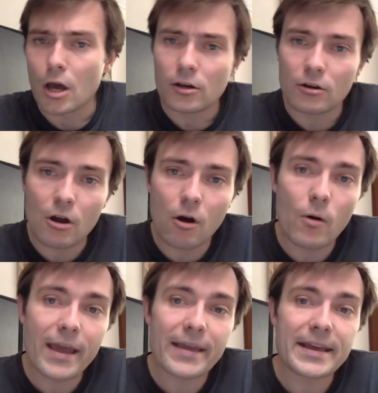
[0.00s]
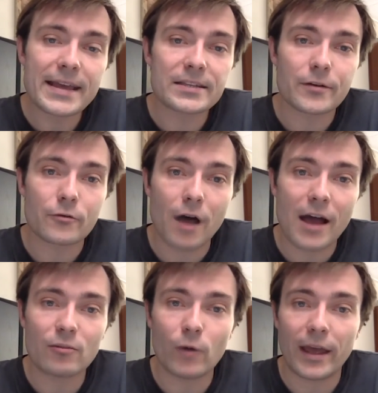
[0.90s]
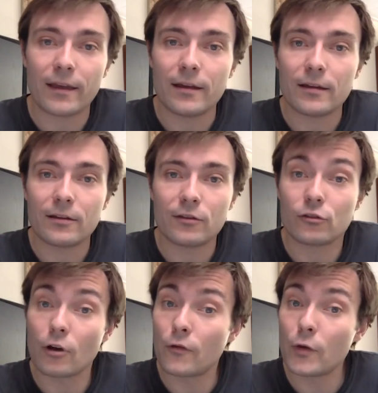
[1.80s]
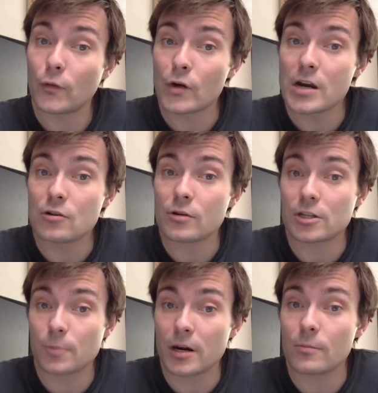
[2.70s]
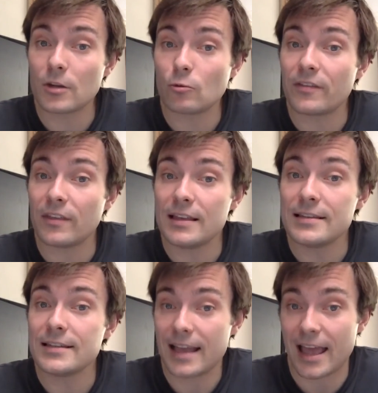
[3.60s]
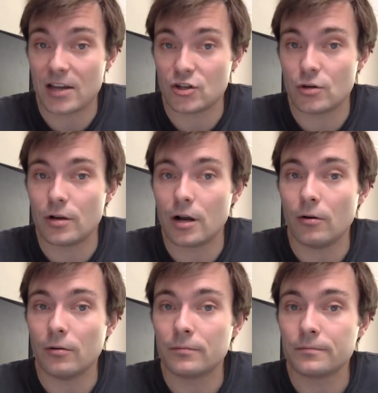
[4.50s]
No way is the right way, so feel free to experiment with these as you go.